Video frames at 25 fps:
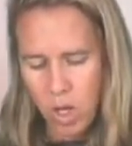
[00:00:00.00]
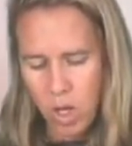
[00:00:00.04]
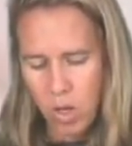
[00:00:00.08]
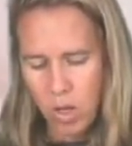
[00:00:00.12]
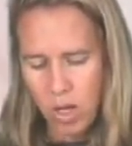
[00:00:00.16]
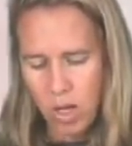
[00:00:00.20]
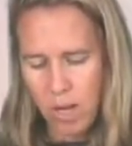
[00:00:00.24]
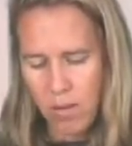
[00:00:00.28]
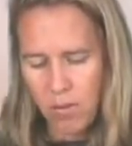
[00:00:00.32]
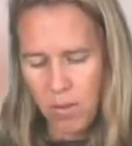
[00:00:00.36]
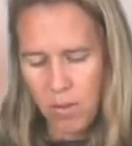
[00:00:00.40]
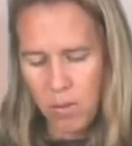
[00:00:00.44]

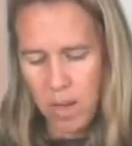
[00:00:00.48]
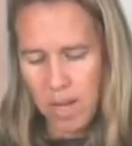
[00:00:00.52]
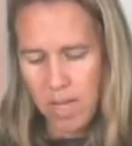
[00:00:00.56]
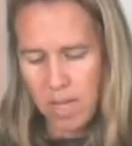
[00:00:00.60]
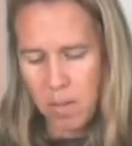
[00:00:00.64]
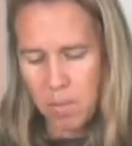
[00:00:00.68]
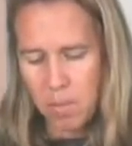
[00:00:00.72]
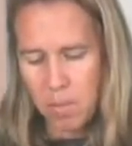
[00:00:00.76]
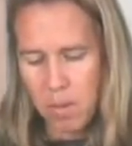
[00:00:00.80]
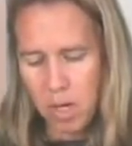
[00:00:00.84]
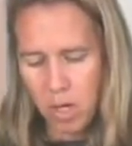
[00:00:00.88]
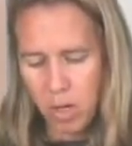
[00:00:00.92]
You can even
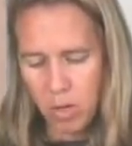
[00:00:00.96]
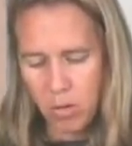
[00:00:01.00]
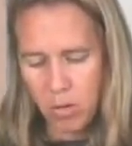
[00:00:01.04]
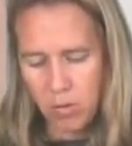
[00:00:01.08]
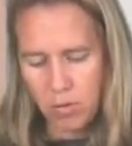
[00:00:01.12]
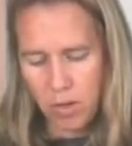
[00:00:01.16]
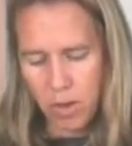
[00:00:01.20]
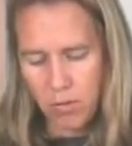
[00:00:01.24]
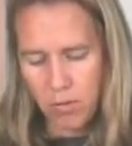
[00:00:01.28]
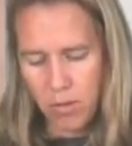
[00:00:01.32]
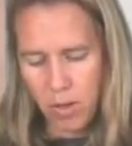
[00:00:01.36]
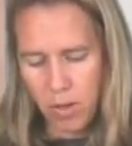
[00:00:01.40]
make the beard
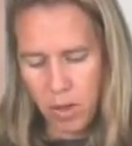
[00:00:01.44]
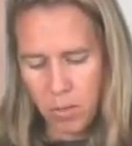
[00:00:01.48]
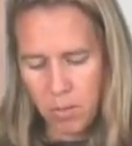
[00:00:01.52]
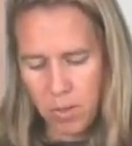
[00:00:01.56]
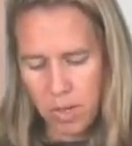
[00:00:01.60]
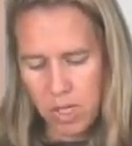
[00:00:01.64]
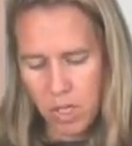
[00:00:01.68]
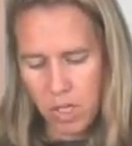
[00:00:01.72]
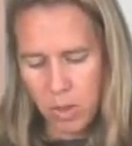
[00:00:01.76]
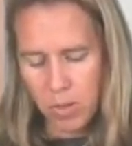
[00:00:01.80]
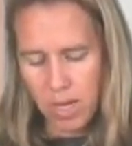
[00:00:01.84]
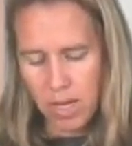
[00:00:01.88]
fluffier
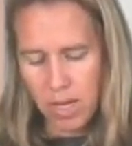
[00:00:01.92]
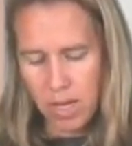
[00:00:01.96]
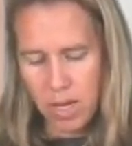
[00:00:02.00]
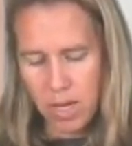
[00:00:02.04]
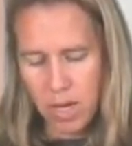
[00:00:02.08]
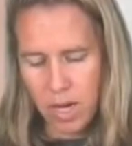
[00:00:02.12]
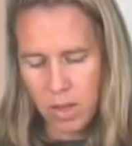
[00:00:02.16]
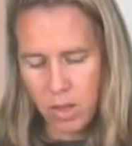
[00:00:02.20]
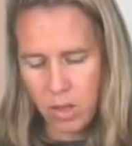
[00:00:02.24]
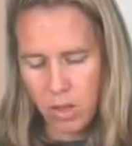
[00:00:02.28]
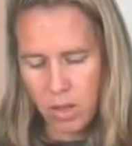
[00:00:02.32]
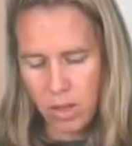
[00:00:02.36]
by doing
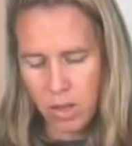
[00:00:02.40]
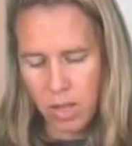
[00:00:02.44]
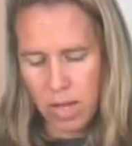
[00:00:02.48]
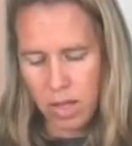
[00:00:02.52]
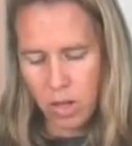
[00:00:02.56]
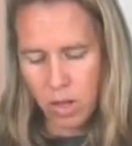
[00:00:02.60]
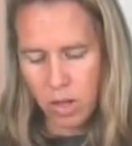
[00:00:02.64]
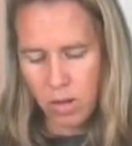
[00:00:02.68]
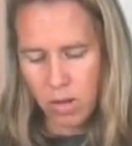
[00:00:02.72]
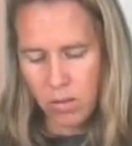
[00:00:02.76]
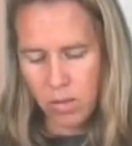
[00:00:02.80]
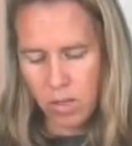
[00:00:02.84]
another
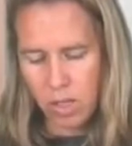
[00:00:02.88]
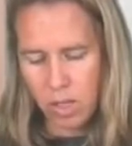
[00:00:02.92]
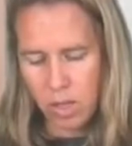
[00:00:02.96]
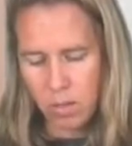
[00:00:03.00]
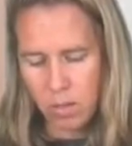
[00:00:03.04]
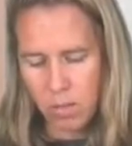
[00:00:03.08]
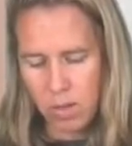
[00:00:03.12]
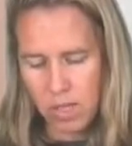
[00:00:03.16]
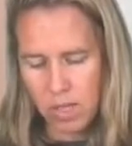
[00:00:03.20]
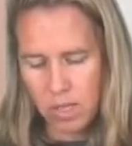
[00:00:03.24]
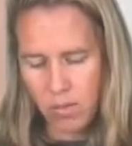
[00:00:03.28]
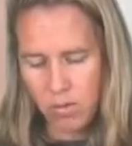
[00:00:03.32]
layer of
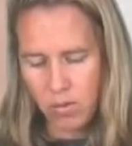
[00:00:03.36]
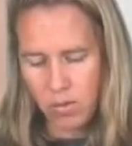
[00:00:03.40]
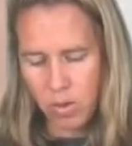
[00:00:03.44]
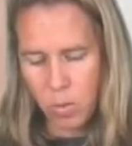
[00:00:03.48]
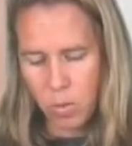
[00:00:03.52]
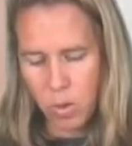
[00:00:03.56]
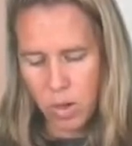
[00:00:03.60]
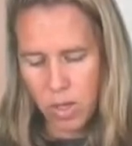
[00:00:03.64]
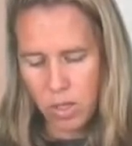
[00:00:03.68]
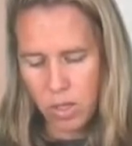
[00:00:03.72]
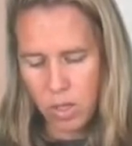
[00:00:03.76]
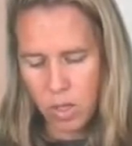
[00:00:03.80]
seed beads if
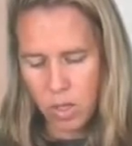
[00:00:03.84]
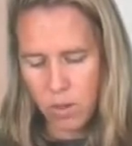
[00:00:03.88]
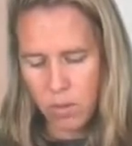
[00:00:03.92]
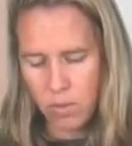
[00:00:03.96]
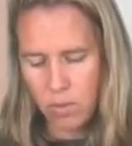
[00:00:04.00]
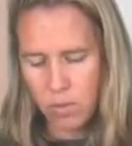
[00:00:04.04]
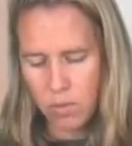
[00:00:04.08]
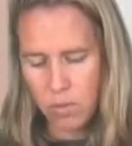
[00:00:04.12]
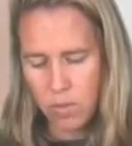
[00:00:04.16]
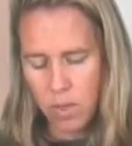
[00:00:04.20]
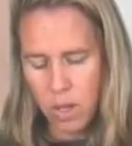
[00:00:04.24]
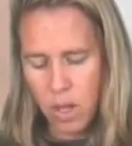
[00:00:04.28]
you want
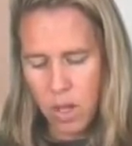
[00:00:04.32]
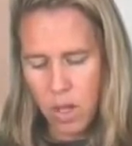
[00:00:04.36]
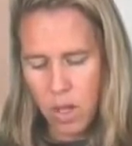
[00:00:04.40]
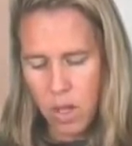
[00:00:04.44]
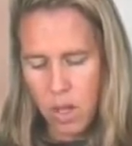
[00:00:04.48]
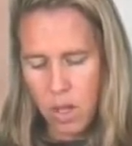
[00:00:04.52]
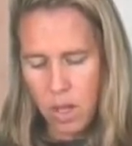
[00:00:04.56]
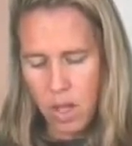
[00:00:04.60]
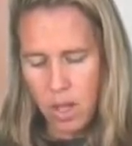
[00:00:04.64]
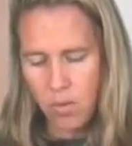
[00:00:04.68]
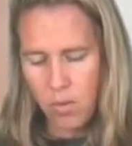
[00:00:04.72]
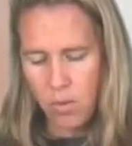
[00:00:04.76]
to,
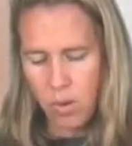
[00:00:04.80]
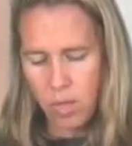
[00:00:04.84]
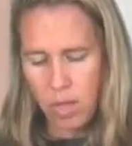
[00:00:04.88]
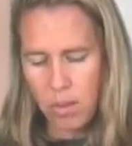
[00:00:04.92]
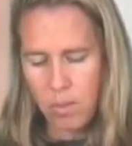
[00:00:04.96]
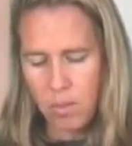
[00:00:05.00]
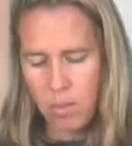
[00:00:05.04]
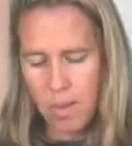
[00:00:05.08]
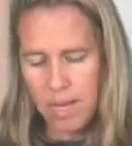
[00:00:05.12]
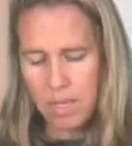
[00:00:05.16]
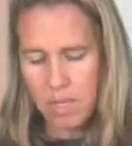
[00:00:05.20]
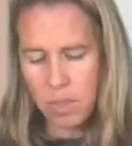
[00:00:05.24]
and
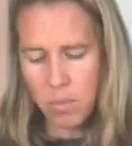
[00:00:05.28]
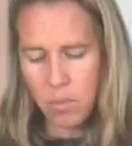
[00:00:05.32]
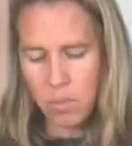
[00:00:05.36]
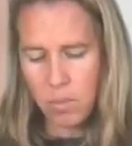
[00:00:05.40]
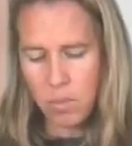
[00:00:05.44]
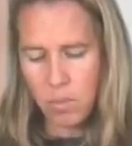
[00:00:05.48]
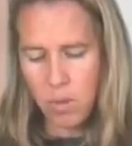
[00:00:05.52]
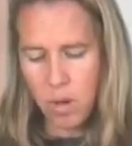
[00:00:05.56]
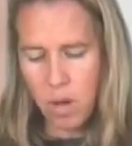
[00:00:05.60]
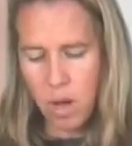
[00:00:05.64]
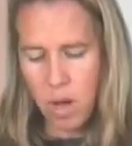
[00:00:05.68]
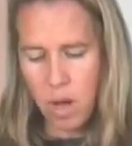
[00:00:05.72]
really make
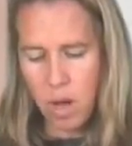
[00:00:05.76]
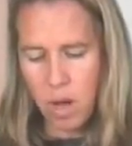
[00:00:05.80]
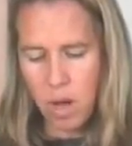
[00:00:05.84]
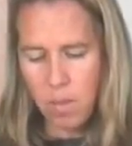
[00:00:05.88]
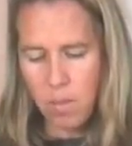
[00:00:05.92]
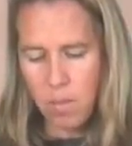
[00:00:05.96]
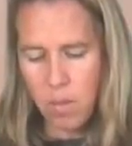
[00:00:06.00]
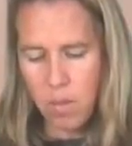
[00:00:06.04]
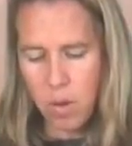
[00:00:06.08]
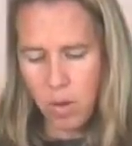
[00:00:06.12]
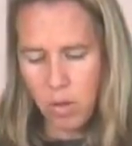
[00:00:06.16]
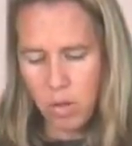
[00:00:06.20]
some
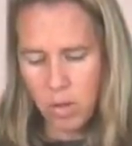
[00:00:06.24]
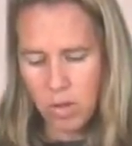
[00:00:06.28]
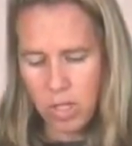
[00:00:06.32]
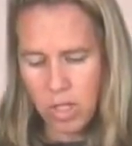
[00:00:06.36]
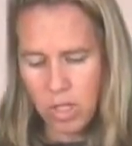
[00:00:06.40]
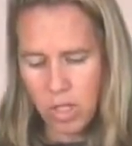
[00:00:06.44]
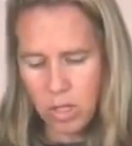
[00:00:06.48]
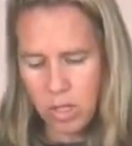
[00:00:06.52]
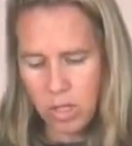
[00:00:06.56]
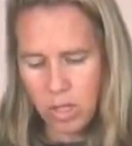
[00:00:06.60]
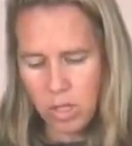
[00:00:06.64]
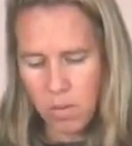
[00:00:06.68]

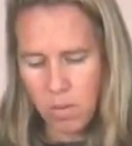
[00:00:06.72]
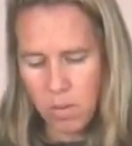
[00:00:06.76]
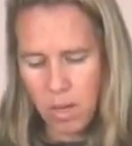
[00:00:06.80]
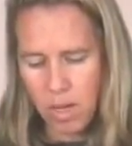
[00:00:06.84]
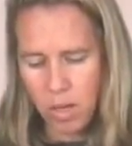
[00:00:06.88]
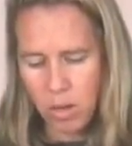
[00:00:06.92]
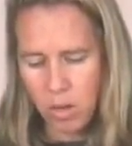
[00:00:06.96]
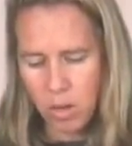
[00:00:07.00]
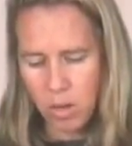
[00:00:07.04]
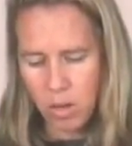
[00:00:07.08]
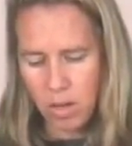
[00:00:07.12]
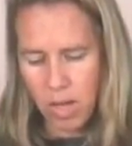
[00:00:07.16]
alterations to
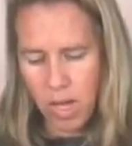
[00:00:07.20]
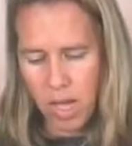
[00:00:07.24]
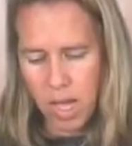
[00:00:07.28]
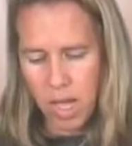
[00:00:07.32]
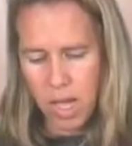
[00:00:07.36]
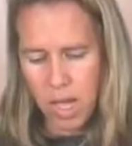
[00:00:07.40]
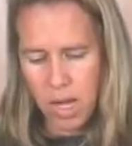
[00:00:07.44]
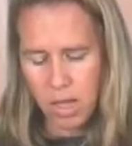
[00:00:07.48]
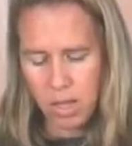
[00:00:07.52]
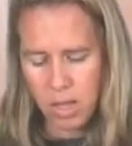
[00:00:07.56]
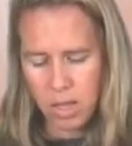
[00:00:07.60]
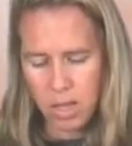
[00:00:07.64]
make it look
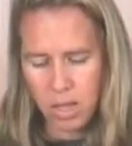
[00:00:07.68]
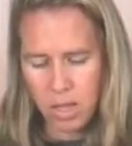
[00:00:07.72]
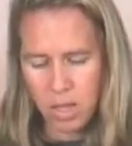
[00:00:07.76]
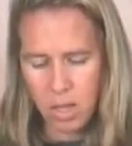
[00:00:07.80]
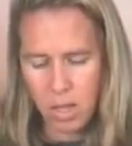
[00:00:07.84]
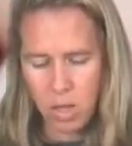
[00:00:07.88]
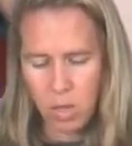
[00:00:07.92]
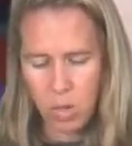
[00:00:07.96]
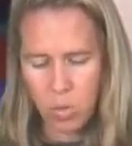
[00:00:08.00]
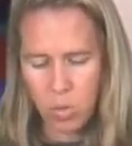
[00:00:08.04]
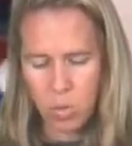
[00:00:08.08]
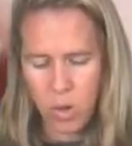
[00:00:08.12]
anything
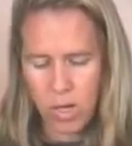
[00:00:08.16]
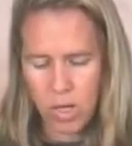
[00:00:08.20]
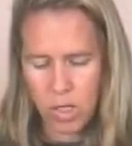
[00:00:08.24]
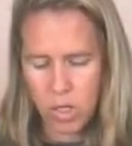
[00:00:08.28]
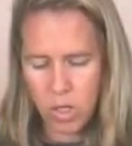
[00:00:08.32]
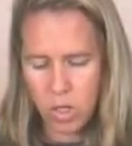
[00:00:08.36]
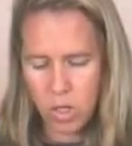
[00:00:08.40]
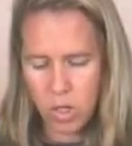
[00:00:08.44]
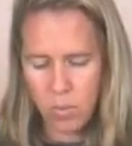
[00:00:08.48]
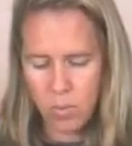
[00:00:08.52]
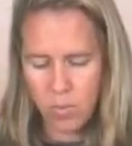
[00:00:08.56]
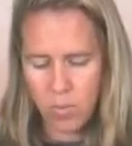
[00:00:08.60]
like you want
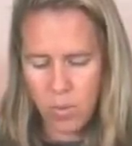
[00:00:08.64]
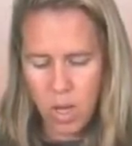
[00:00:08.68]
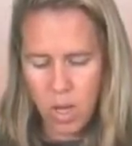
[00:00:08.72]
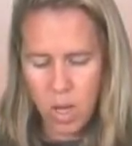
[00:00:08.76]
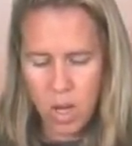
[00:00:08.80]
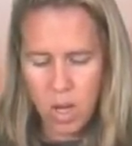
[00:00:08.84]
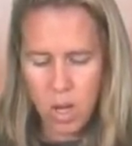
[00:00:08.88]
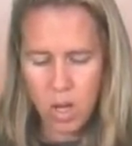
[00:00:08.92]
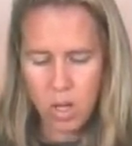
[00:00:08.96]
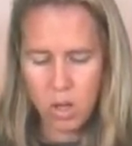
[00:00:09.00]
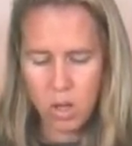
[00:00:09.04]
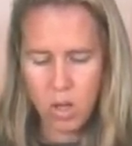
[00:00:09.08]
it to
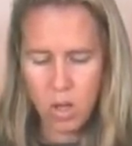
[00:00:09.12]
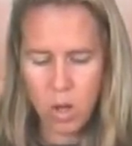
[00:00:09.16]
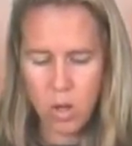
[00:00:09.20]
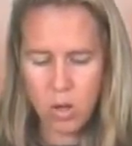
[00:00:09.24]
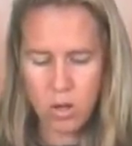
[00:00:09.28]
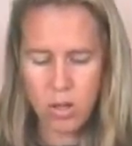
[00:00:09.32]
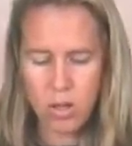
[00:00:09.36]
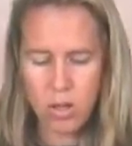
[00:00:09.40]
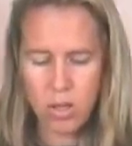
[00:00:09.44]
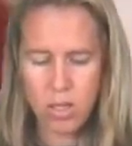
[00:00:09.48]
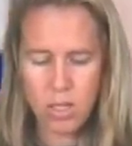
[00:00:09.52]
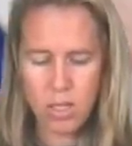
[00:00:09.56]

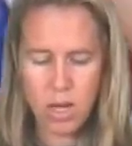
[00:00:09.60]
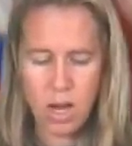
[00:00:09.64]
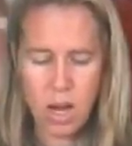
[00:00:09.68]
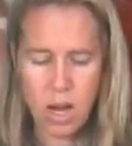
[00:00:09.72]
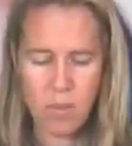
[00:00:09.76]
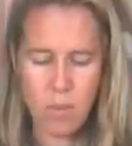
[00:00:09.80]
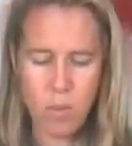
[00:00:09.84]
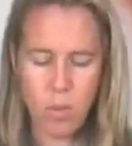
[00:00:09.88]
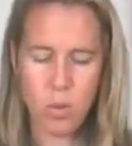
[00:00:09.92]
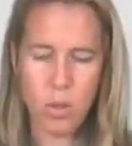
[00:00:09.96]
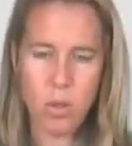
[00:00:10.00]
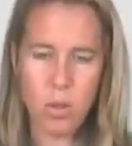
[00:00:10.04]
along the
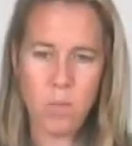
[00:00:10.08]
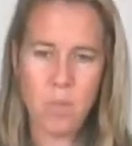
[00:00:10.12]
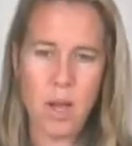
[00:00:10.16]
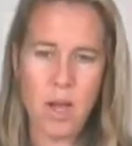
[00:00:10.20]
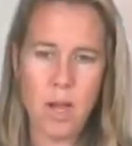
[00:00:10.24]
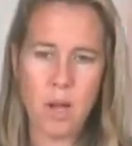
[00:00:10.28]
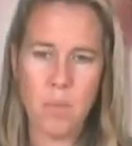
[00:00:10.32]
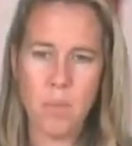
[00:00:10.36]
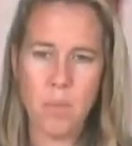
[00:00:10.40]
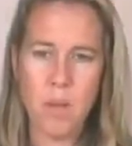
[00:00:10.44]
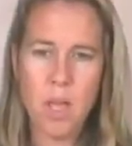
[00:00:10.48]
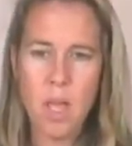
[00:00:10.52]
top or the
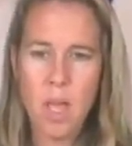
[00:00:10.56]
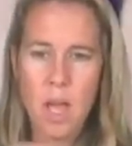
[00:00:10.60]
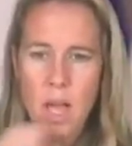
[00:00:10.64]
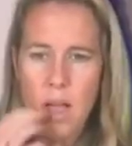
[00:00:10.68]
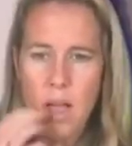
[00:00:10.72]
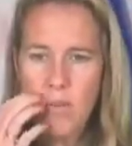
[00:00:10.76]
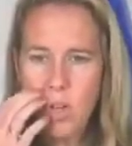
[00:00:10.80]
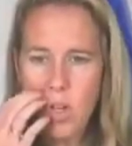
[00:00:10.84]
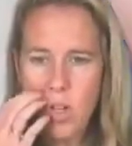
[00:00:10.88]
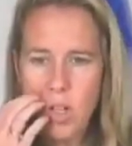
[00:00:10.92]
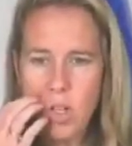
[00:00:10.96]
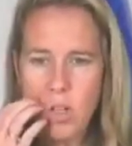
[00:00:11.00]
bottom
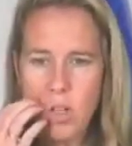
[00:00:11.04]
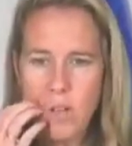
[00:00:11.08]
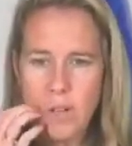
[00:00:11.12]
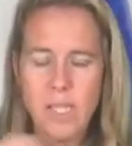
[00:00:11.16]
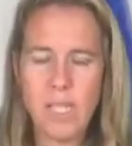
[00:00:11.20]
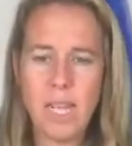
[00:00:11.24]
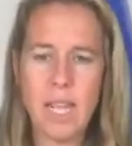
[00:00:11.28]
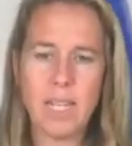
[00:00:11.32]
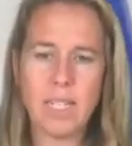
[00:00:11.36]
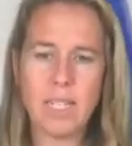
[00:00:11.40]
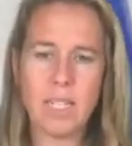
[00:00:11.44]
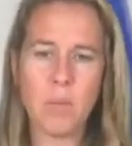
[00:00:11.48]
of your little
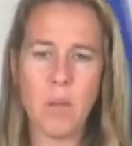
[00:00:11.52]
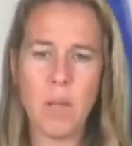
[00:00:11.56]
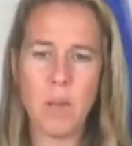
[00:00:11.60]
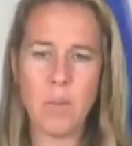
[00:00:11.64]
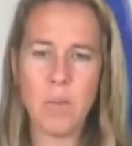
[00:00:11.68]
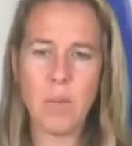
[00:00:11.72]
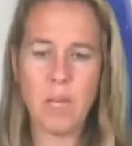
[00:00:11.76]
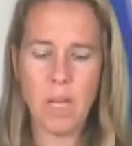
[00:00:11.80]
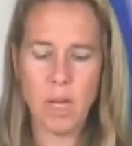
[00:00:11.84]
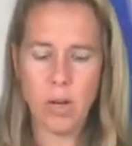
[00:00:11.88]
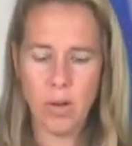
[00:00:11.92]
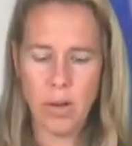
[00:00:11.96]
Santa
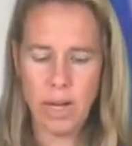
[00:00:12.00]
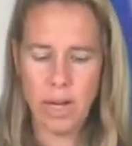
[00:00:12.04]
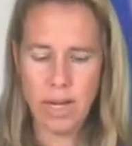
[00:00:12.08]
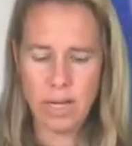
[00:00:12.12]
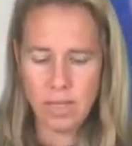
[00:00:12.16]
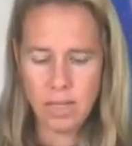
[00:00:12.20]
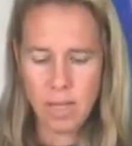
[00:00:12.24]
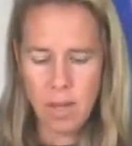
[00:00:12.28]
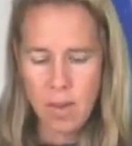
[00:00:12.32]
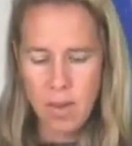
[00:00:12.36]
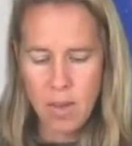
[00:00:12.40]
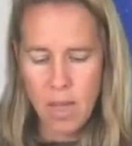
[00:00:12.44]
baby
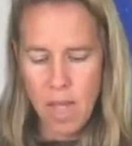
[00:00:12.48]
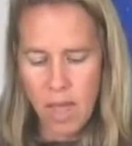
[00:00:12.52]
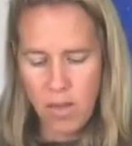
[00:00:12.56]
earrings.